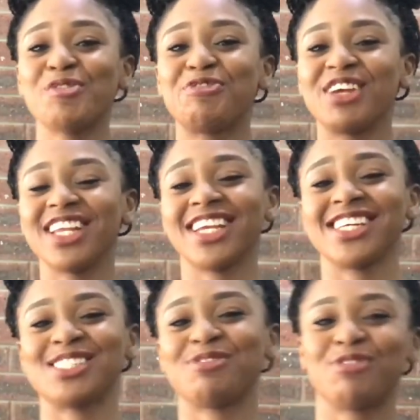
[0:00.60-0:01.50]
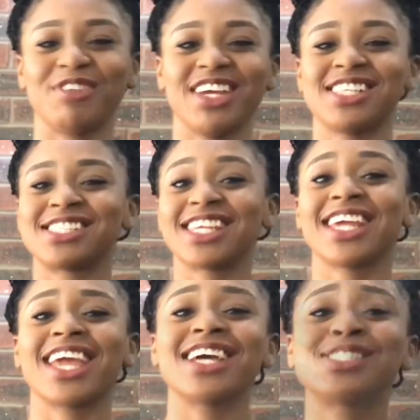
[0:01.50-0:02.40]
fitness freaks,
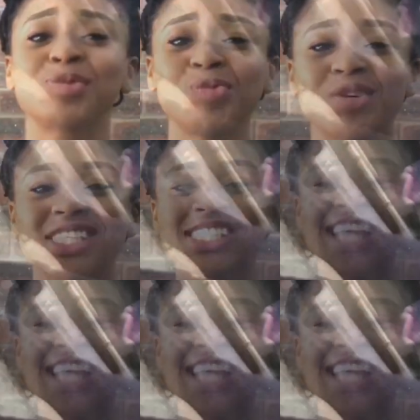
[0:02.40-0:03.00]
guess what?